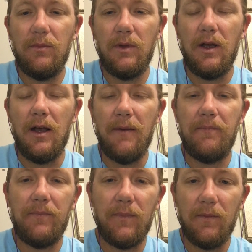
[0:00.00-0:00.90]
uh,
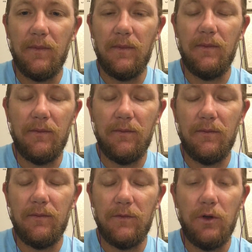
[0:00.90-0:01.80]

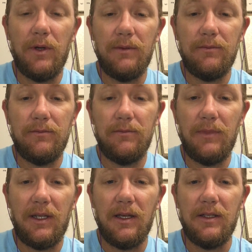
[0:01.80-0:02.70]
do it
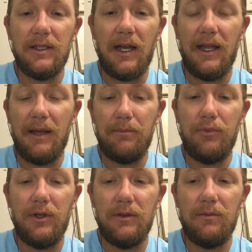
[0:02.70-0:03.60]
because I
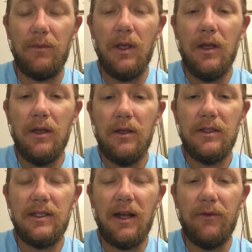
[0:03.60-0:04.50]
put
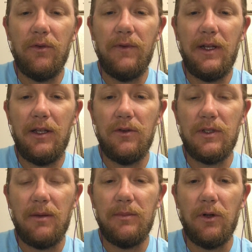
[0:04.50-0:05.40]
several videos
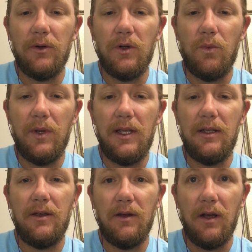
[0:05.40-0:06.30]
up during the week
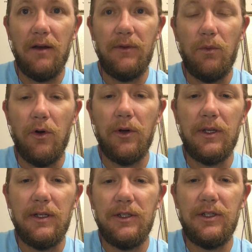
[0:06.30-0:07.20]
of the water
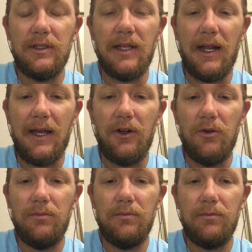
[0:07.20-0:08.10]
conditions that I don't
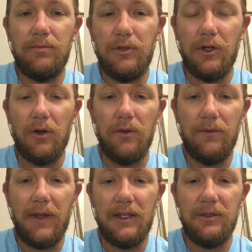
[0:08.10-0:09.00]
put on
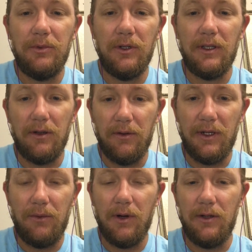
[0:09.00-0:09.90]
Facebook or
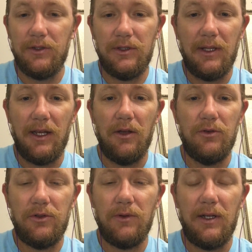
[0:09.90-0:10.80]
anywhere else. They go
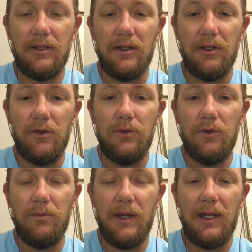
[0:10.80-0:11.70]
straight to the
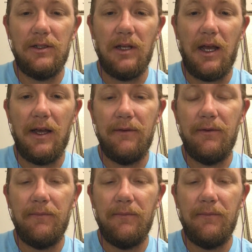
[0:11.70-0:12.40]
YouTube page live.